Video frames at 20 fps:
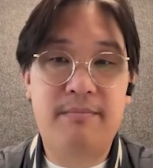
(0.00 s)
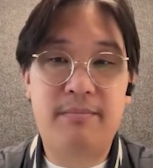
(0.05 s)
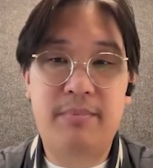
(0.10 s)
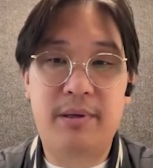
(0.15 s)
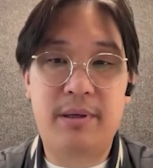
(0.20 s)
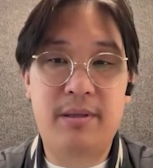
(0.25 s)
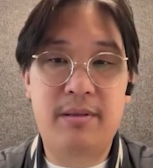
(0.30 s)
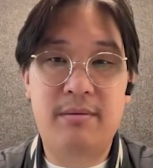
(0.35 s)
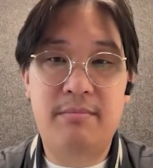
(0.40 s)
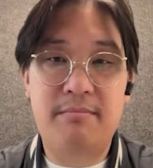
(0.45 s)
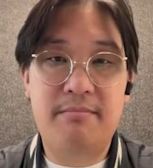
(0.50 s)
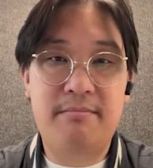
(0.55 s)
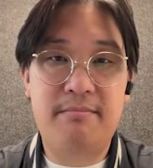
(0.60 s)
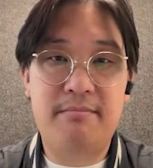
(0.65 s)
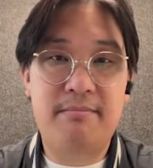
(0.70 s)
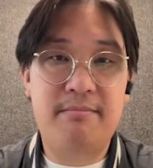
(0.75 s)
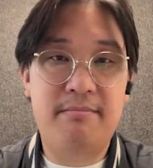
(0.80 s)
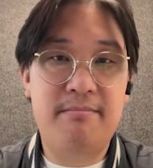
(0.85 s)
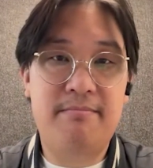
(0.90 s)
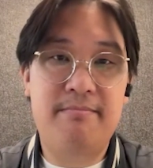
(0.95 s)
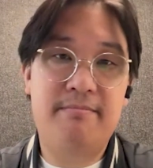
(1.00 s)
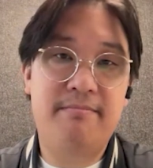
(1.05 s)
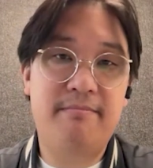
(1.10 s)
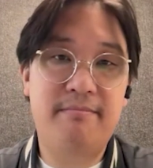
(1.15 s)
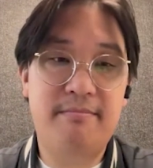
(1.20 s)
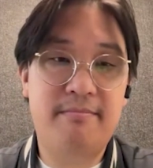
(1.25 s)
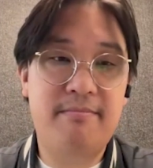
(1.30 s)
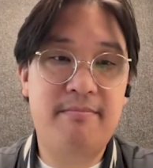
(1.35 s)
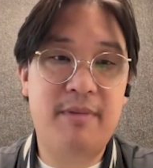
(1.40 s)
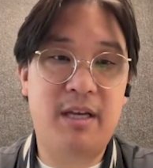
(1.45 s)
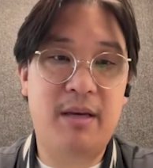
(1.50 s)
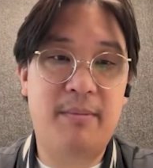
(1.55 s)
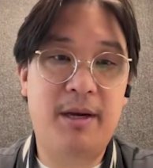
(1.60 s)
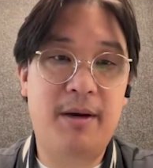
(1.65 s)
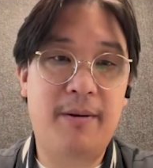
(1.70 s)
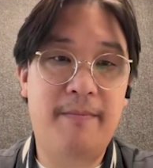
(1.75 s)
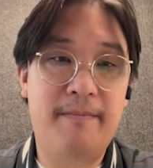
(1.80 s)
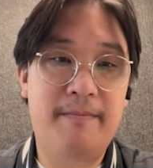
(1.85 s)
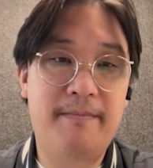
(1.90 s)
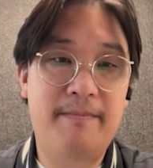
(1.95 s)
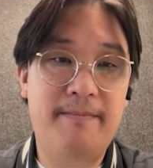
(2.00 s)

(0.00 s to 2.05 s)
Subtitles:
please hit me up.